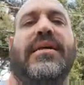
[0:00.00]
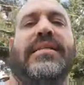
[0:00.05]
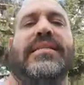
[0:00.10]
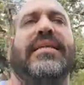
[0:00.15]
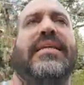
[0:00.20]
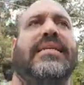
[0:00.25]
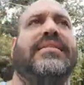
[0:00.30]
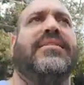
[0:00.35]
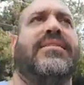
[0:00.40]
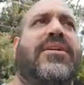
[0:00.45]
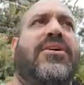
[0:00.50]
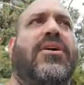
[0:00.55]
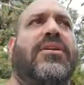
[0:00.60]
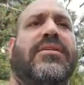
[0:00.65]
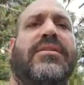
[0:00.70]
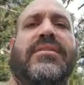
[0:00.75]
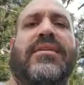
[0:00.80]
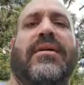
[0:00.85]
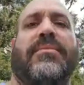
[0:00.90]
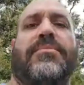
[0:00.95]
think I just caught
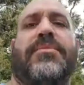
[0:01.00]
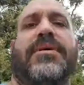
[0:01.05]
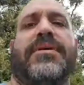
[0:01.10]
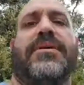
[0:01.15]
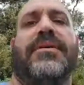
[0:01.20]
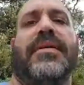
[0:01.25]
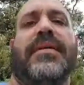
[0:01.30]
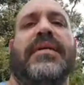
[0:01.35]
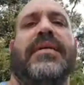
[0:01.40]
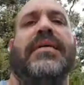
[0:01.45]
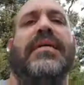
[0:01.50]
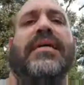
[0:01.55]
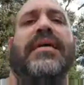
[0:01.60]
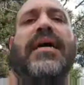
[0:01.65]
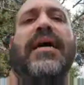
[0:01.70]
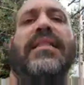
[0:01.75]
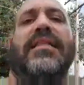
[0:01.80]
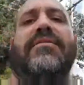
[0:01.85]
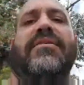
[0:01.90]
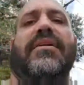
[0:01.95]
us up.
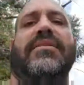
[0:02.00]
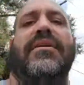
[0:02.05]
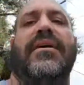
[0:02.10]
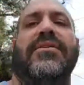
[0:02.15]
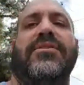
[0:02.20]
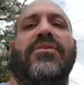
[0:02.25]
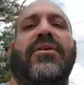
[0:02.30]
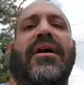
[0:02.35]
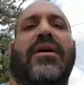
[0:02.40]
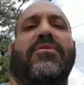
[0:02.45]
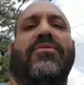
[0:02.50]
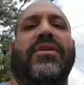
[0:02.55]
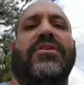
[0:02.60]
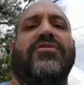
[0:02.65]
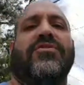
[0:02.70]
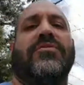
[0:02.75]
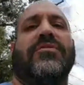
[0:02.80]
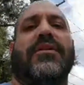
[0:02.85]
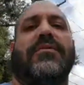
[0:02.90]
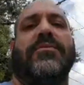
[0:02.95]
I love how the new
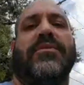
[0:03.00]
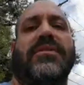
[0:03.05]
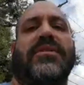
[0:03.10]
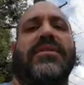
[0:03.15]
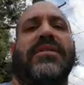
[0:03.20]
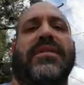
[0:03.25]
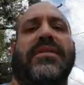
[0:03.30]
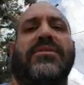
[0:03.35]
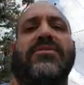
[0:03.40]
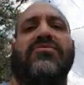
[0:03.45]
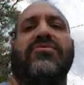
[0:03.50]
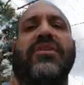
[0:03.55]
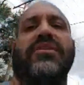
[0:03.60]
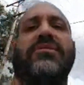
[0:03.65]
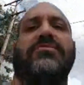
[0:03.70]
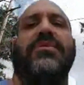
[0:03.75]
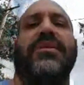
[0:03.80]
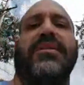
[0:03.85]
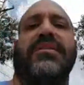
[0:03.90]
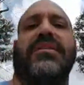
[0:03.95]
outrage from WC is a
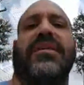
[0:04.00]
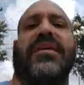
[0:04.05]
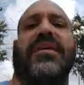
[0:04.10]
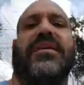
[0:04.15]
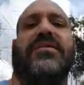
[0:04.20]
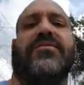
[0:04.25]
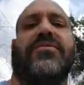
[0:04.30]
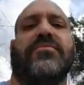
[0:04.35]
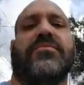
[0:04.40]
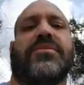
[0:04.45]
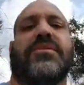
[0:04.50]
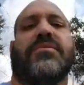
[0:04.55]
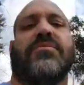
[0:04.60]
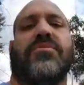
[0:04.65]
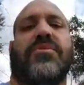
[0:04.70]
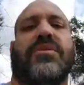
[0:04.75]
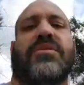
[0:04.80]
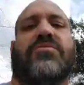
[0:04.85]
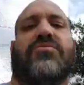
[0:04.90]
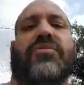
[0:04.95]
wrench being taken from
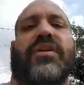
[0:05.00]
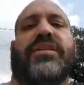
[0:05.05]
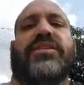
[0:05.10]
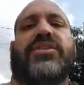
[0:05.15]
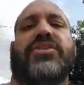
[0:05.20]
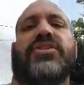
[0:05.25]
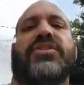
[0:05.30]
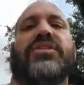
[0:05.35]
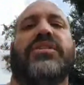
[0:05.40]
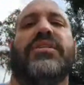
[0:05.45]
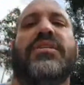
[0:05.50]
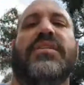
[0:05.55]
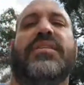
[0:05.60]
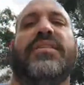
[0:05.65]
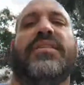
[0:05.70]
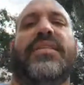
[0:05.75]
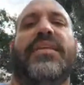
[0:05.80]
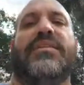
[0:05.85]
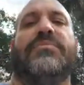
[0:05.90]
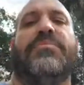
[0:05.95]
someone. A wrench.
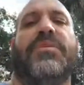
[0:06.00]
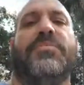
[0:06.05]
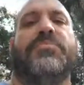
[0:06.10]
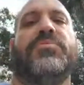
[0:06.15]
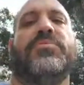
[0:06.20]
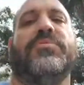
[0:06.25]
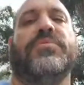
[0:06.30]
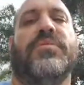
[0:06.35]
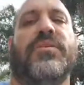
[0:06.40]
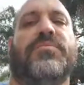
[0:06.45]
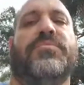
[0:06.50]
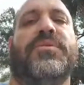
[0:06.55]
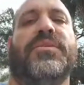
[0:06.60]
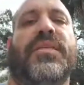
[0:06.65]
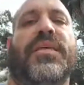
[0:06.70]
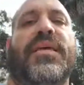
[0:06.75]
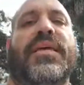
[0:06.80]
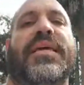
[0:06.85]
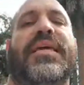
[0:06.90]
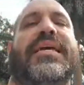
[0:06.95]
That's people who are.
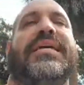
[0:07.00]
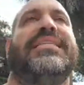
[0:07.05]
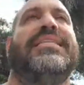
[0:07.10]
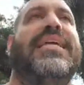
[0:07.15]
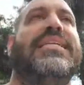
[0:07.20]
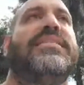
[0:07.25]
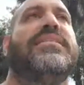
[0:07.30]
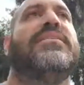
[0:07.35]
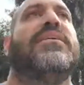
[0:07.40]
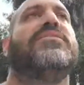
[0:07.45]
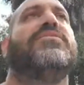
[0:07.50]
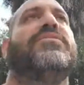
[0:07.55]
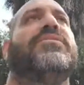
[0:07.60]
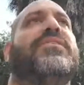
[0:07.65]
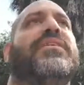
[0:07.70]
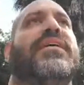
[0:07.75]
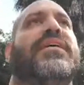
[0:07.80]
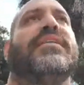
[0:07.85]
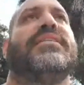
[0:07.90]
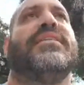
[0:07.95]
That's another
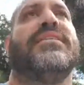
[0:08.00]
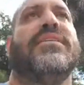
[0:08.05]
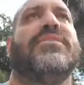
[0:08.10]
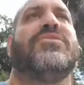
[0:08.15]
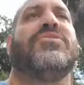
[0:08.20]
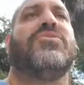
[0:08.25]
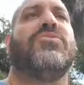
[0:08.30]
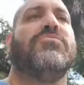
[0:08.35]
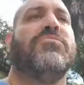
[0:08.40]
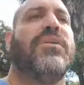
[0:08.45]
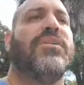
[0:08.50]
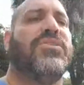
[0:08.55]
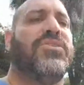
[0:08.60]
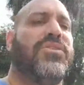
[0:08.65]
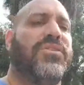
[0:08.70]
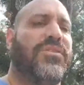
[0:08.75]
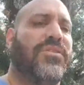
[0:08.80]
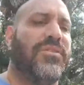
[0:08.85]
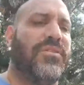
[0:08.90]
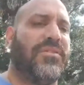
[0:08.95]
thing. I think there's too
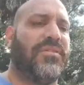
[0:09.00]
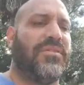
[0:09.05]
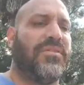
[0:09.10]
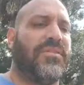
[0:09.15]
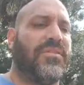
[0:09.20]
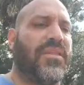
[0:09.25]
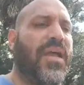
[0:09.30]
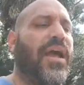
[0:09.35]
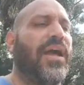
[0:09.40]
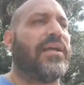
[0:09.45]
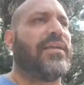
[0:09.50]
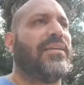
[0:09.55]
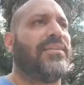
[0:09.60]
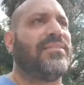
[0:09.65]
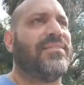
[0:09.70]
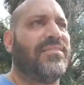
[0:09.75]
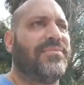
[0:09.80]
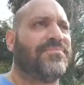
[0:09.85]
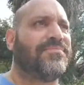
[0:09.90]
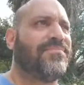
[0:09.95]
much stock
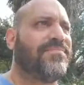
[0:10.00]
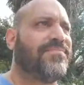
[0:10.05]
in